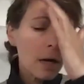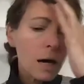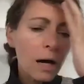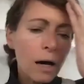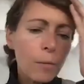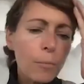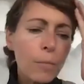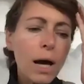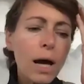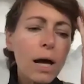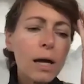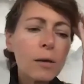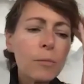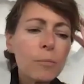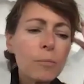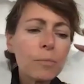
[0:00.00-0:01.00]

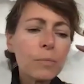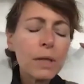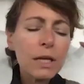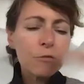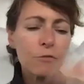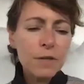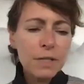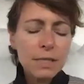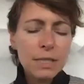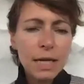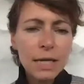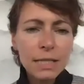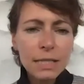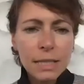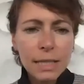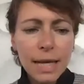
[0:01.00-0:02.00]
I'm
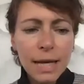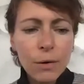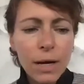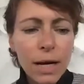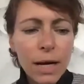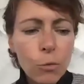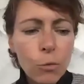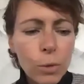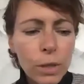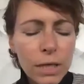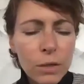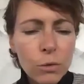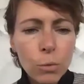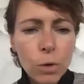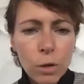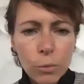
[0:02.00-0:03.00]
investigating now how we
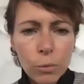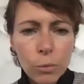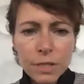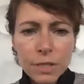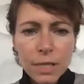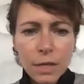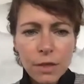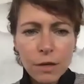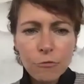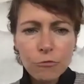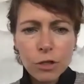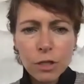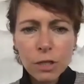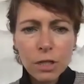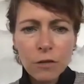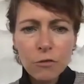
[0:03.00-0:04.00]
can work with the South
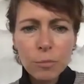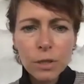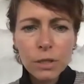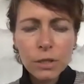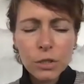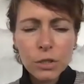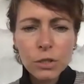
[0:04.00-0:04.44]
African government